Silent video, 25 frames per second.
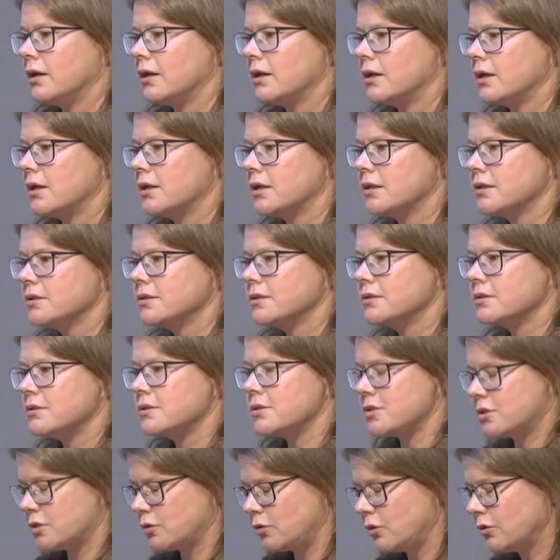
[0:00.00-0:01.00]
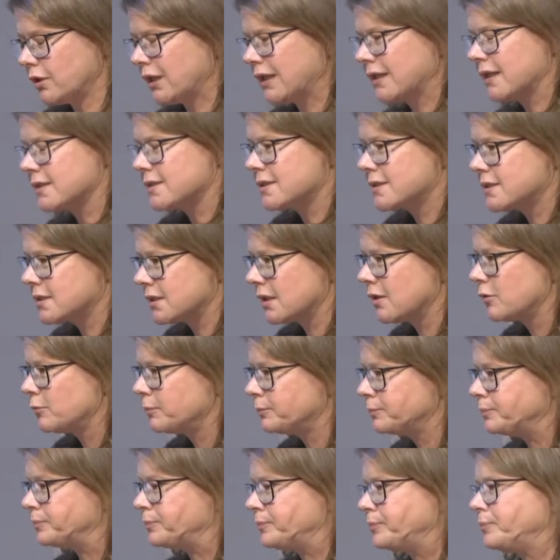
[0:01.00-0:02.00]
Uh, so looking at
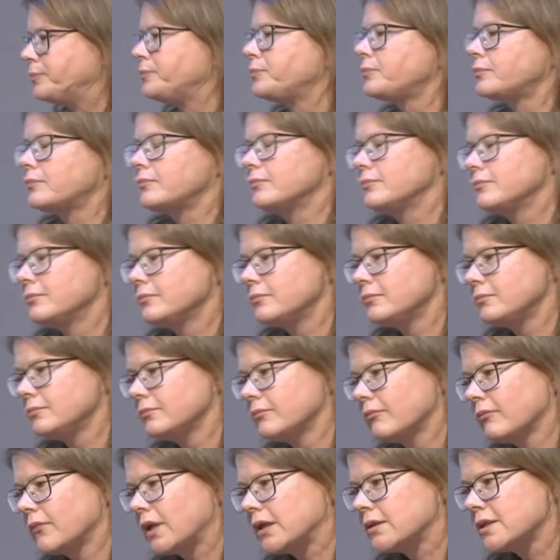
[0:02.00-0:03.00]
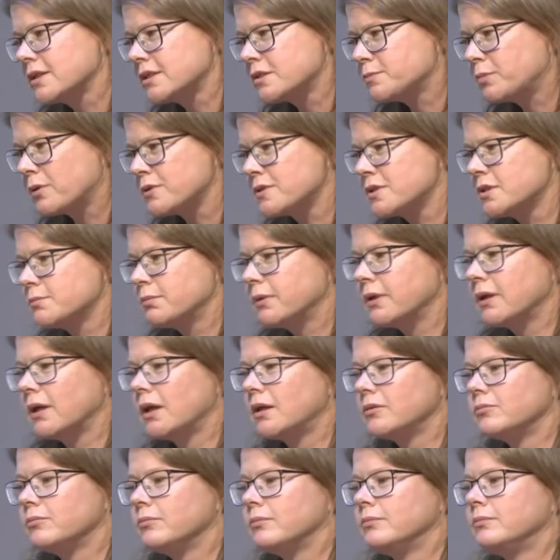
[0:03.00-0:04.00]
um, these
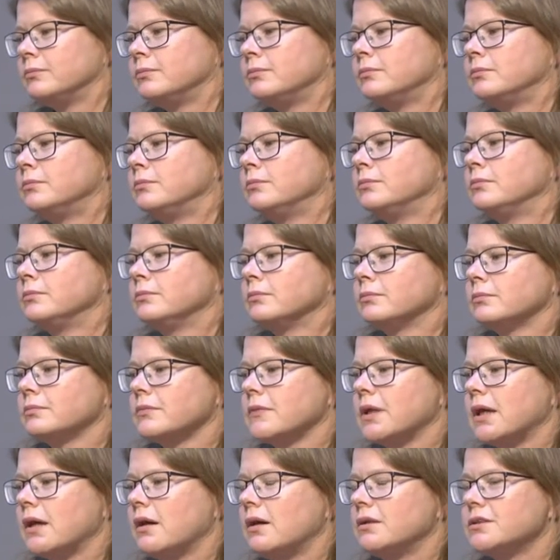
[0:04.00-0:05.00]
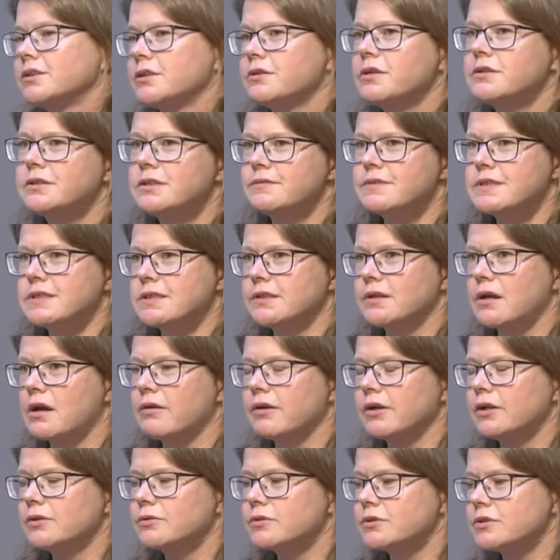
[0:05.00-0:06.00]
possible alternative
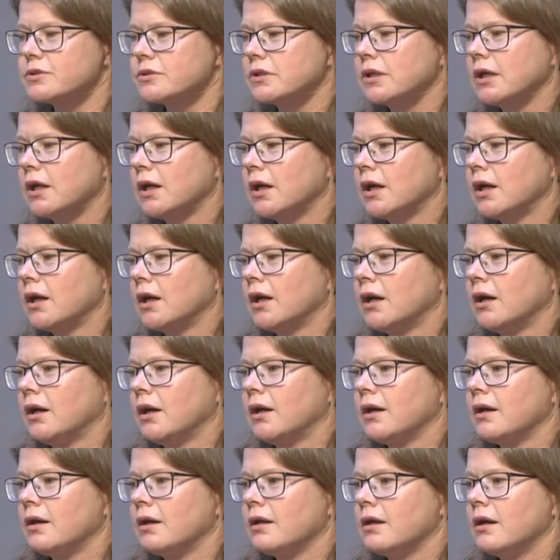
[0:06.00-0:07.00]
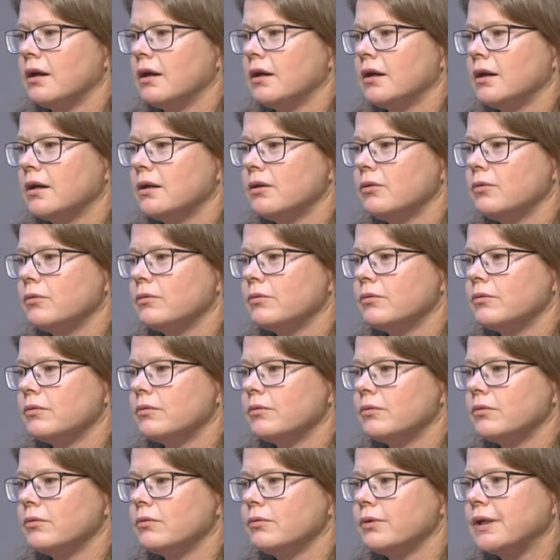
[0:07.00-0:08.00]
scenarios, uh,
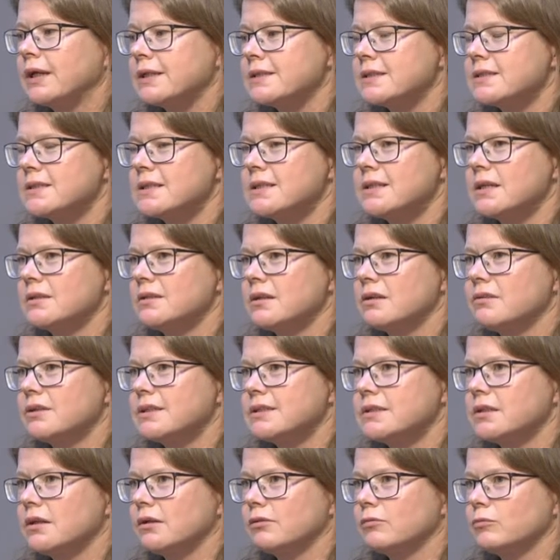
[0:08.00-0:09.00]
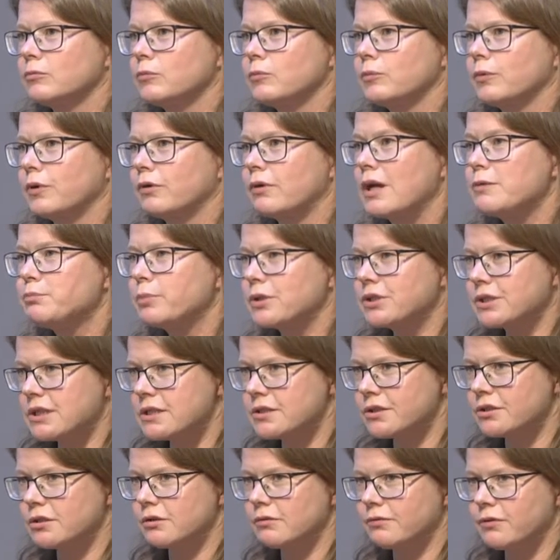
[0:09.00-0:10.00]
we can see that there is a great
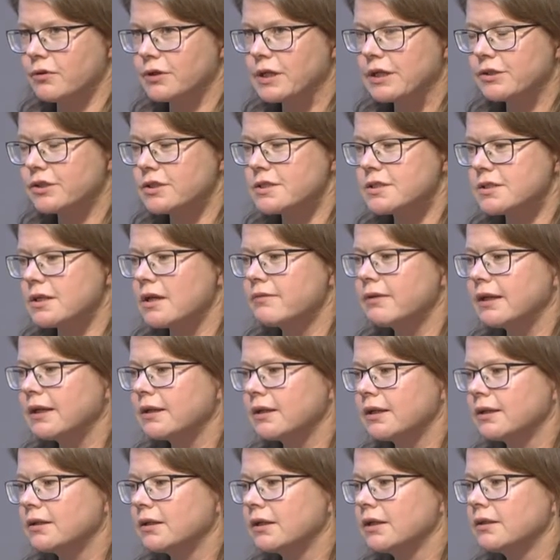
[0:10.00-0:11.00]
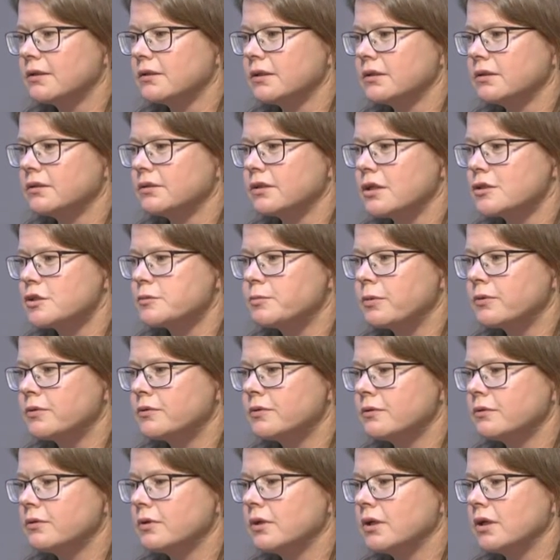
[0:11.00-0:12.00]
potential for energy saving in, in the transport
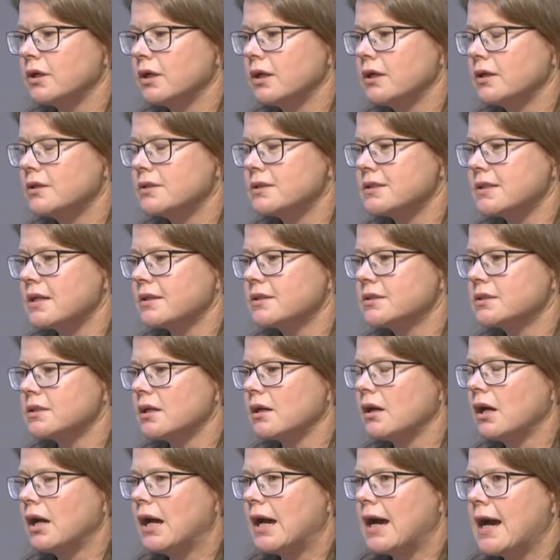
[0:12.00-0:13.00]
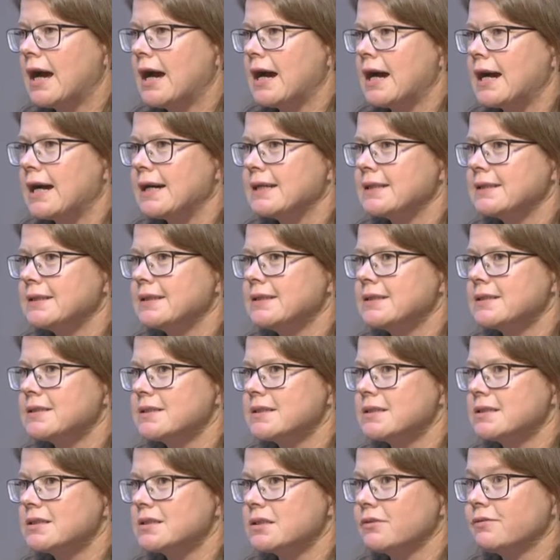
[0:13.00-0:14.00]
uh, sector. And this
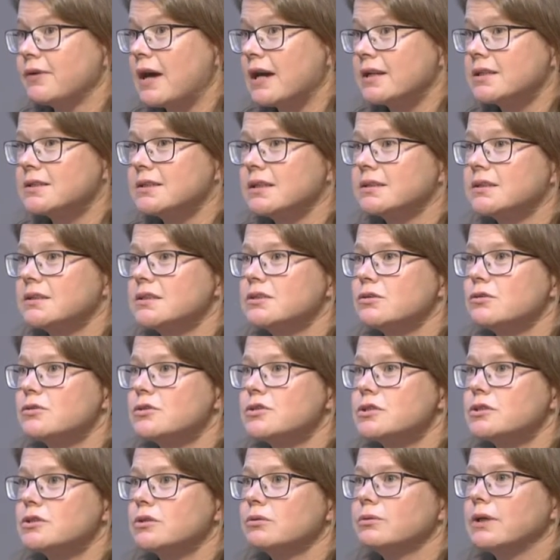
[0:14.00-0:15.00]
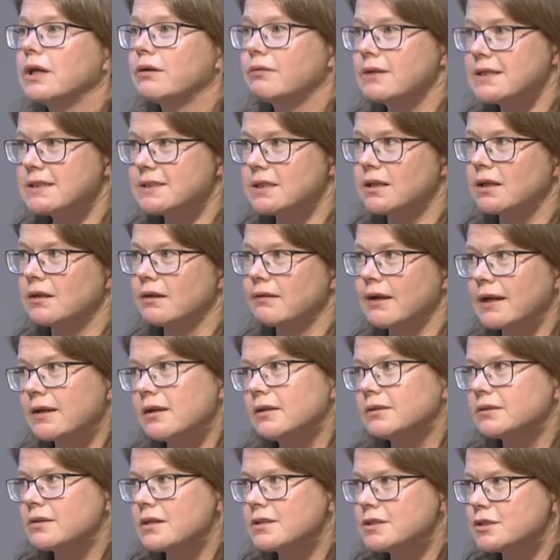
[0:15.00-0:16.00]
is a fact that's also increasingly
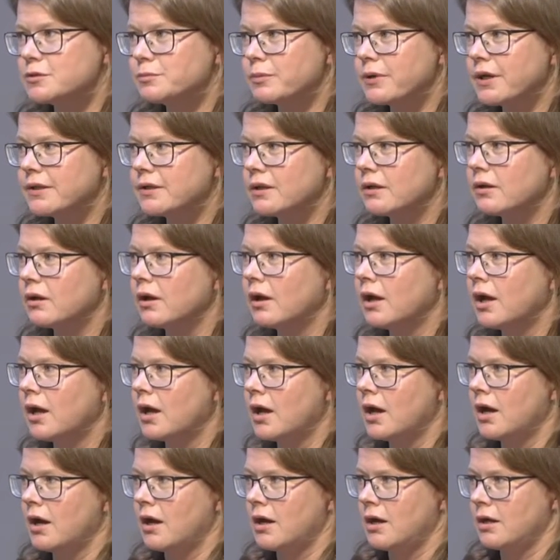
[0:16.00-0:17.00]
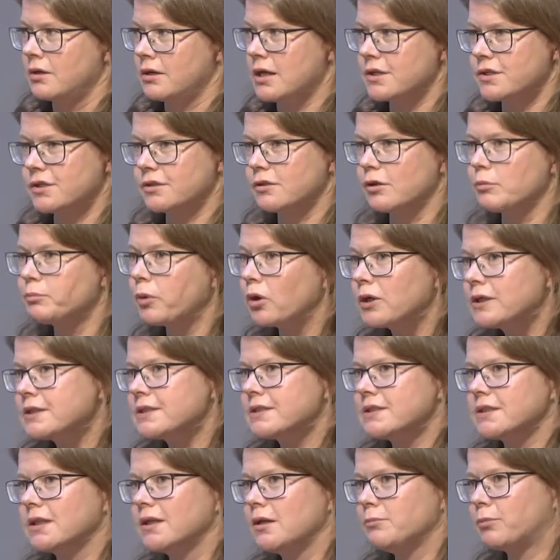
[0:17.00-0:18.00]
recognized by the national
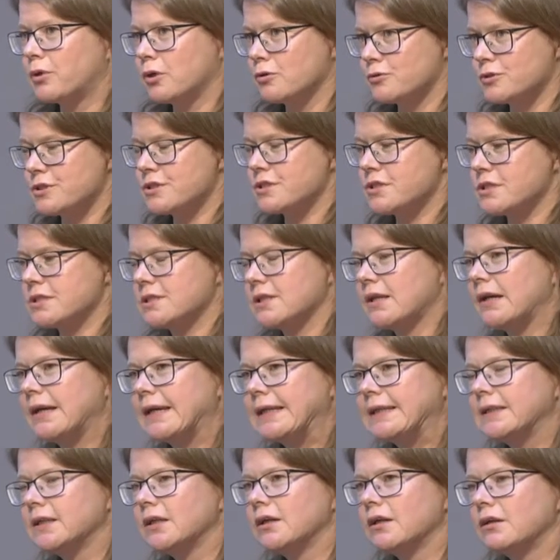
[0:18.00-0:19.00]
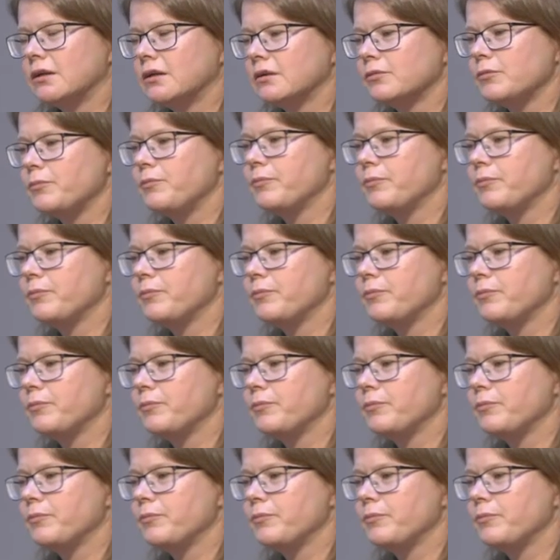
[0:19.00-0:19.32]
policy processes like the